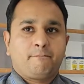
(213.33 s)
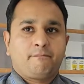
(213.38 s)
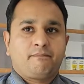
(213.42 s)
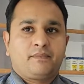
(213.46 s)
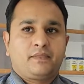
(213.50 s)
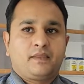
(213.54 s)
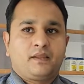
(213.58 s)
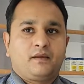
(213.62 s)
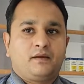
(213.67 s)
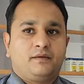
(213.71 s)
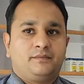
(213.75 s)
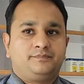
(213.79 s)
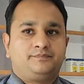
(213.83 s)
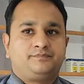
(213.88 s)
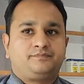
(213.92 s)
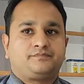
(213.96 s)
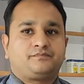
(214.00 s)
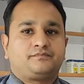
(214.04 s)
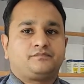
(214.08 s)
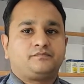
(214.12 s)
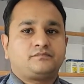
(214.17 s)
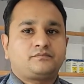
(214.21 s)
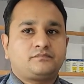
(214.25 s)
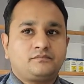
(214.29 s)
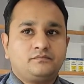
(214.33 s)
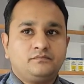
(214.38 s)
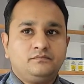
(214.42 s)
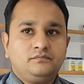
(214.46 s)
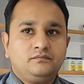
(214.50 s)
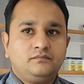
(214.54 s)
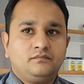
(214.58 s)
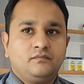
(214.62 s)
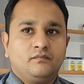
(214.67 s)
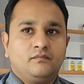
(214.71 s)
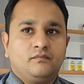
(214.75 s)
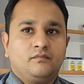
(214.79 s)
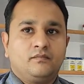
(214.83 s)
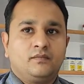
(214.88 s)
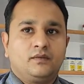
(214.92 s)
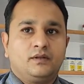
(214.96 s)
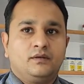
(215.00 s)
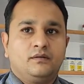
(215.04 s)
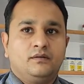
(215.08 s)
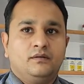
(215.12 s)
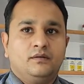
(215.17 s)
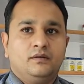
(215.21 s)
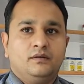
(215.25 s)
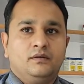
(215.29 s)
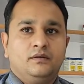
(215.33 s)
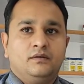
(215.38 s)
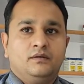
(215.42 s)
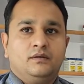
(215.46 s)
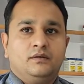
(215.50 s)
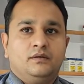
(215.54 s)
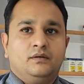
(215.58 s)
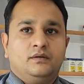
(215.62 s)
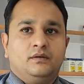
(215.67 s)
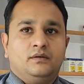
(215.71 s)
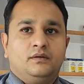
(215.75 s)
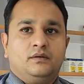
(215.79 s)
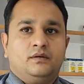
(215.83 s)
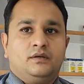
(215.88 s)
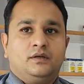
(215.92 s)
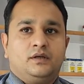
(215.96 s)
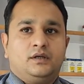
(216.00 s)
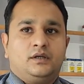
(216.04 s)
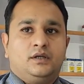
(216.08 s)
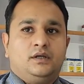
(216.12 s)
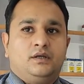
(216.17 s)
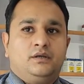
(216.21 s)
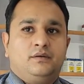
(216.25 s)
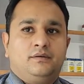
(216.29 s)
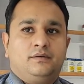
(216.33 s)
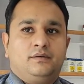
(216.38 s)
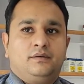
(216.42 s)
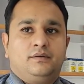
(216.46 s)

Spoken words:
(no one is talking)